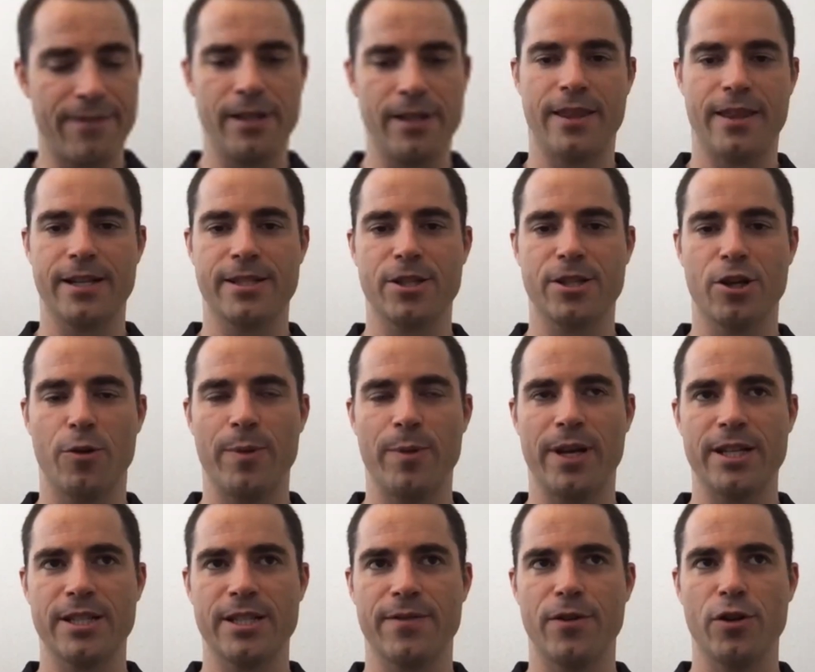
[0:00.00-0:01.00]
think so,
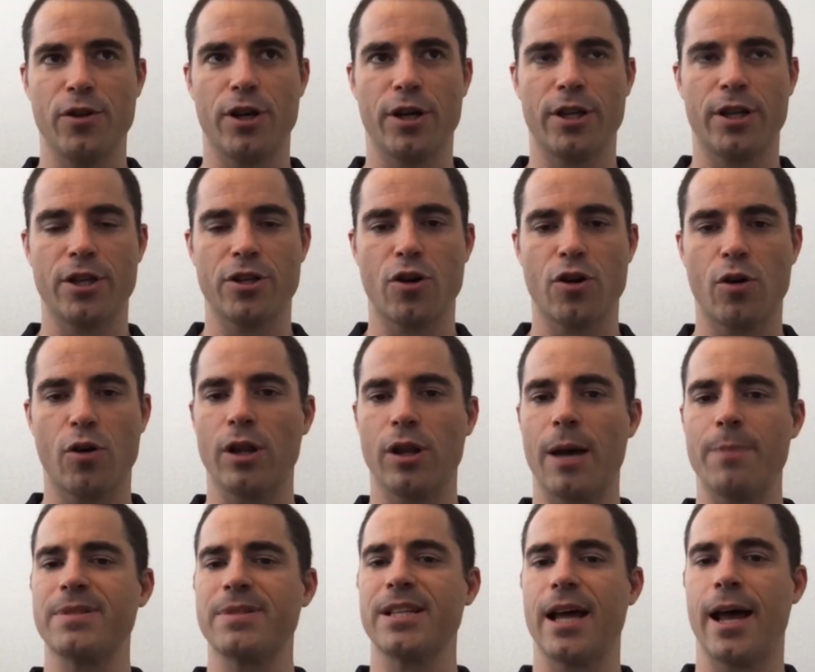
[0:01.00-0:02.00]
because if you look at the total
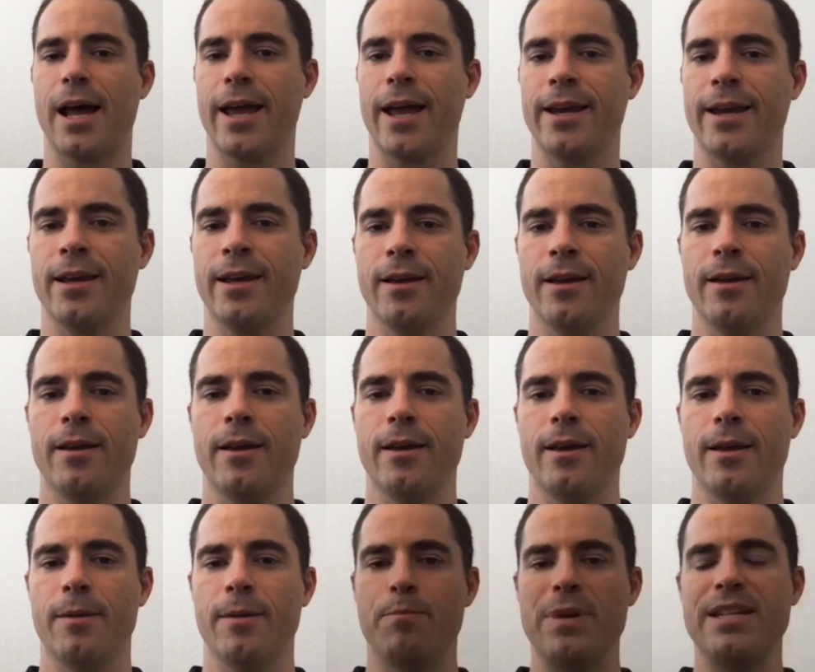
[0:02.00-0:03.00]
upside,
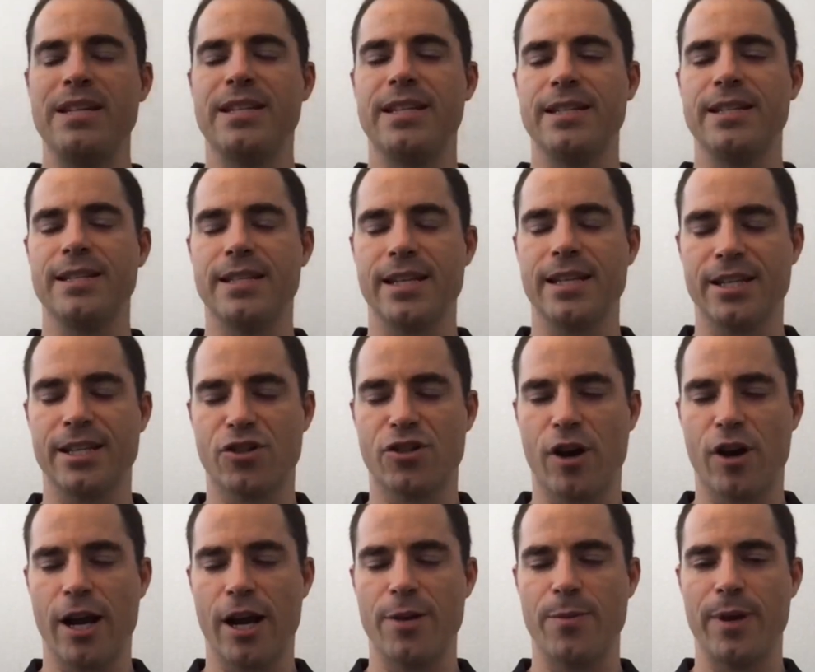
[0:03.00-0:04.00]
BTC is
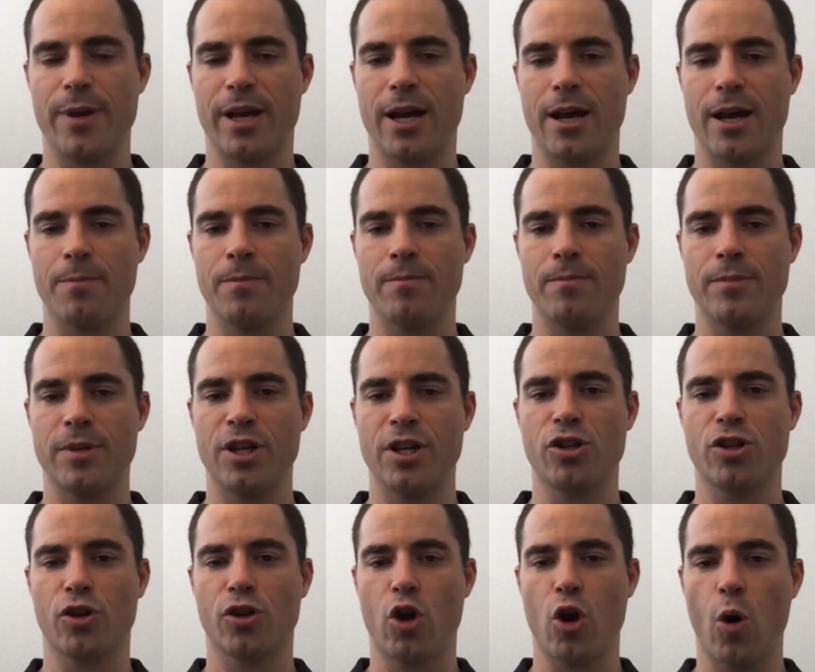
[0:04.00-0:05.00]
trying to become
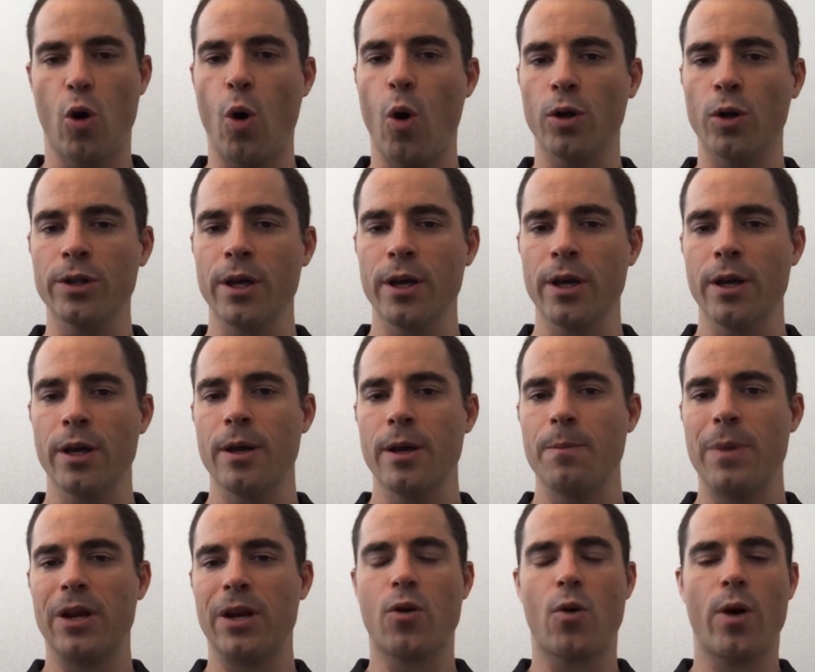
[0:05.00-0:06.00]
digital gold.
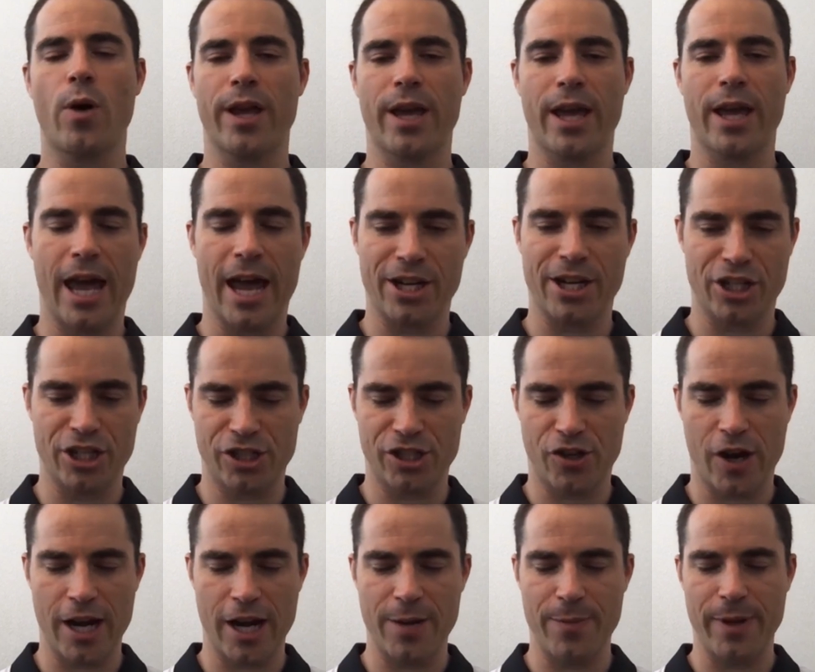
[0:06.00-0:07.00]
Bitcoin Cash is
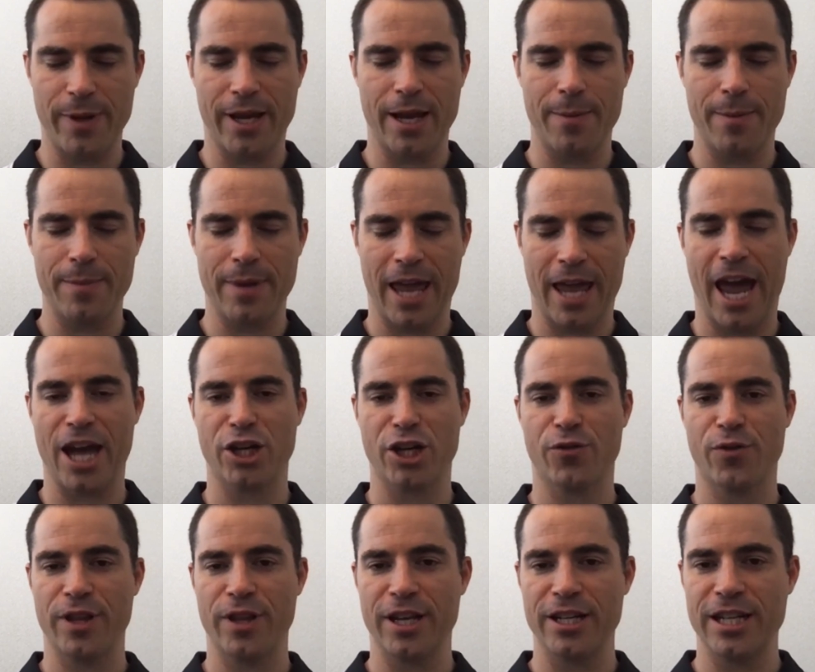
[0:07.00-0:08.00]
trying to become cash
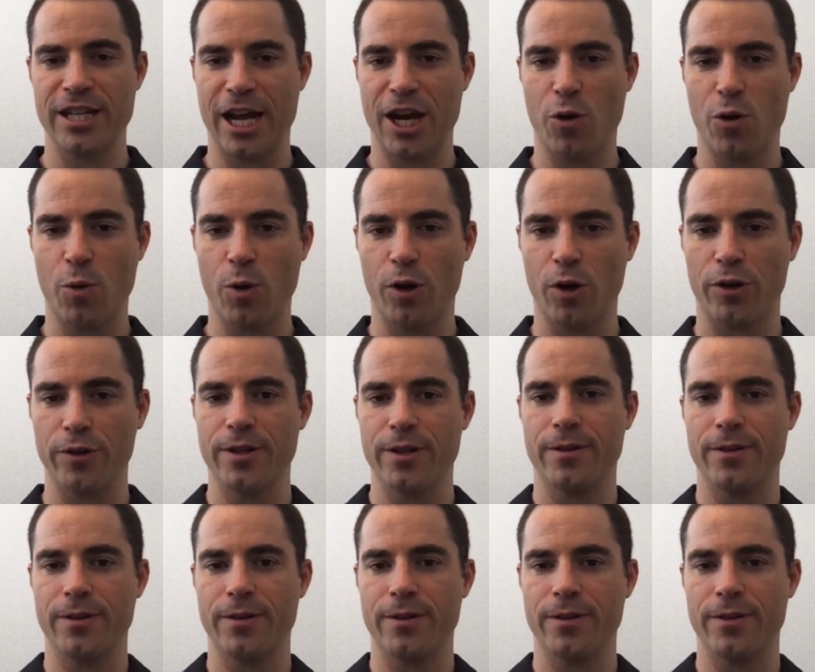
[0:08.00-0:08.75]
for the entire world. The